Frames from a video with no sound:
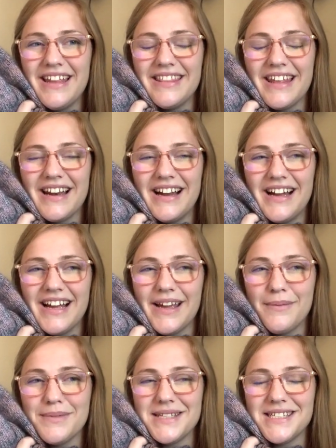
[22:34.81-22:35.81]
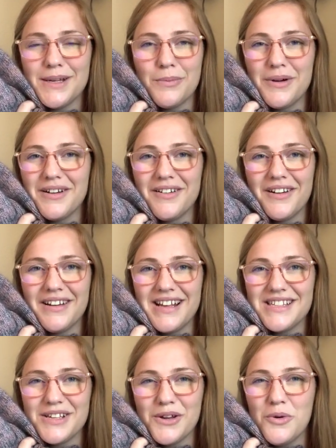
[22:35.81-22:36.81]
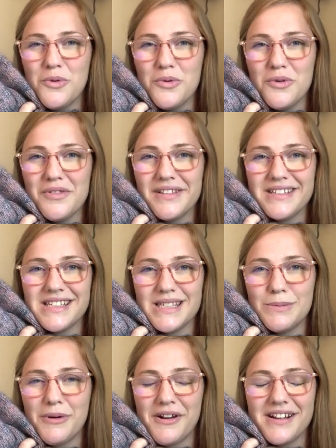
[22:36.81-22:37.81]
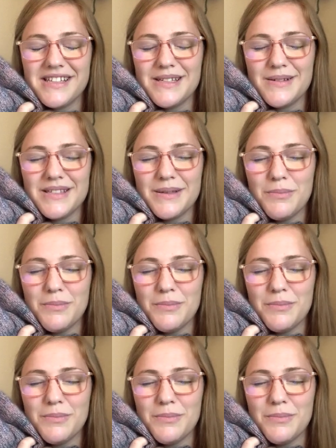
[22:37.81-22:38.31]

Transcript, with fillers: that I'm somewhere nice and cool that's experiencing some